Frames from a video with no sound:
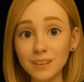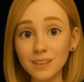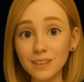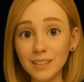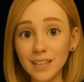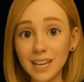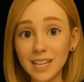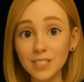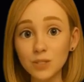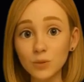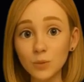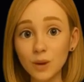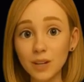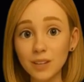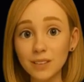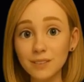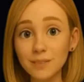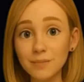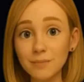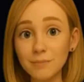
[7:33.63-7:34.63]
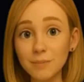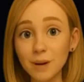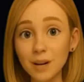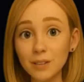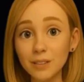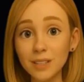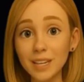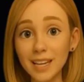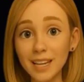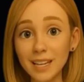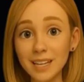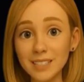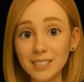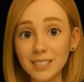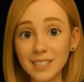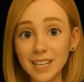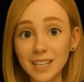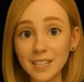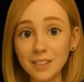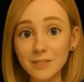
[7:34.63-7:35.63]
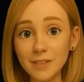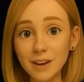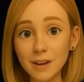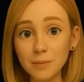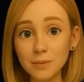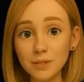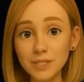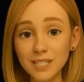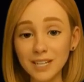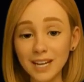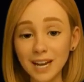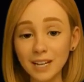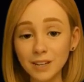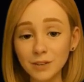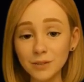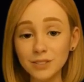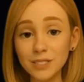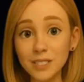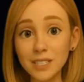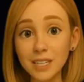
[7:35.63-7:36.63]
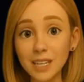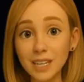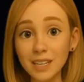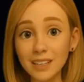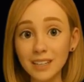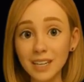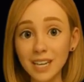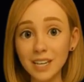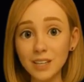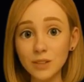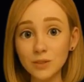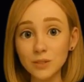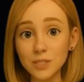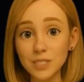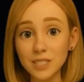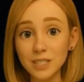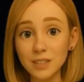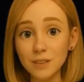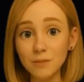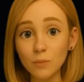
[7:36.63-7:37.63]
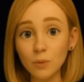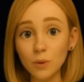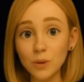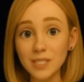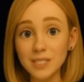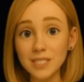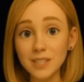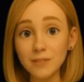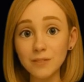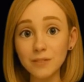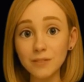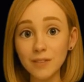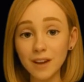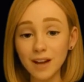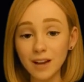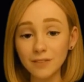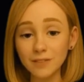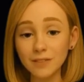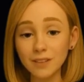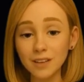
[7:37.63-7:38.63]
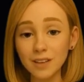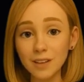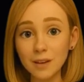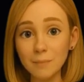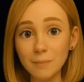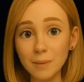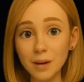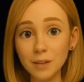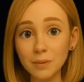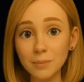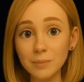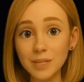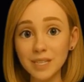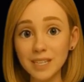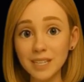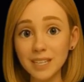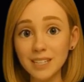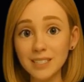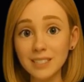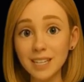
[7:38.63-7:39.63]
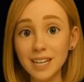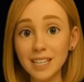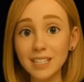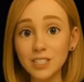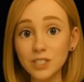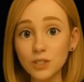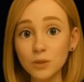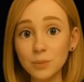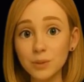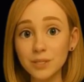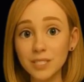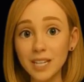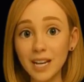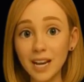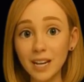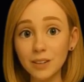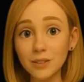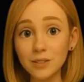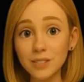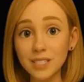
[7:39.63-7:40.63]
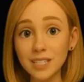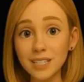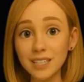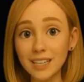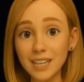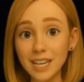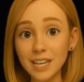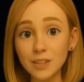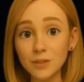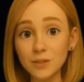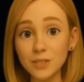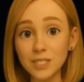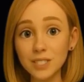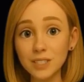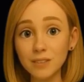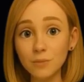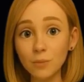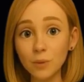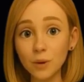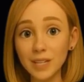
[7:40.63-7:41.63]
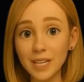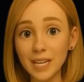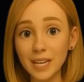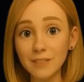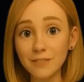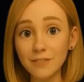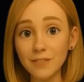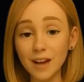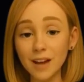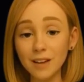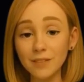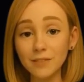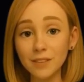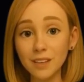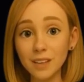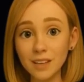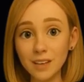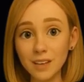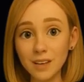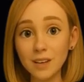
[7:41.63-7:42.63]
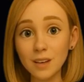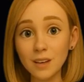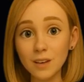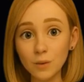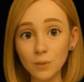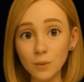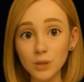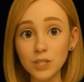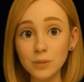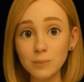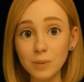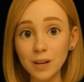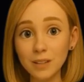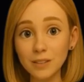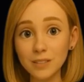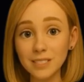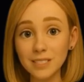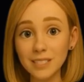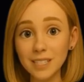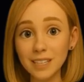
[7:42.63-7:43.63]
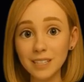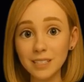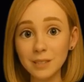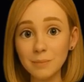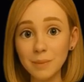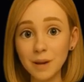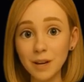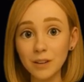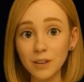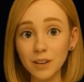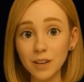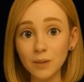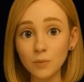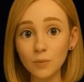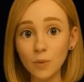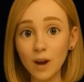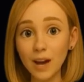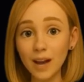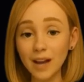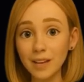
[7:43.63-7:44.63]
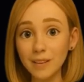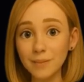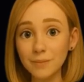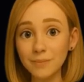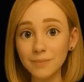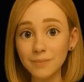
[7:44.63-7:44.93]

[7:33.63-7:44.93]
Last one. Model A has 95% accuracy and an AUC of 0.75. Model B has 92% accuracy and an AUC of 0.85. Which model is likely better and why?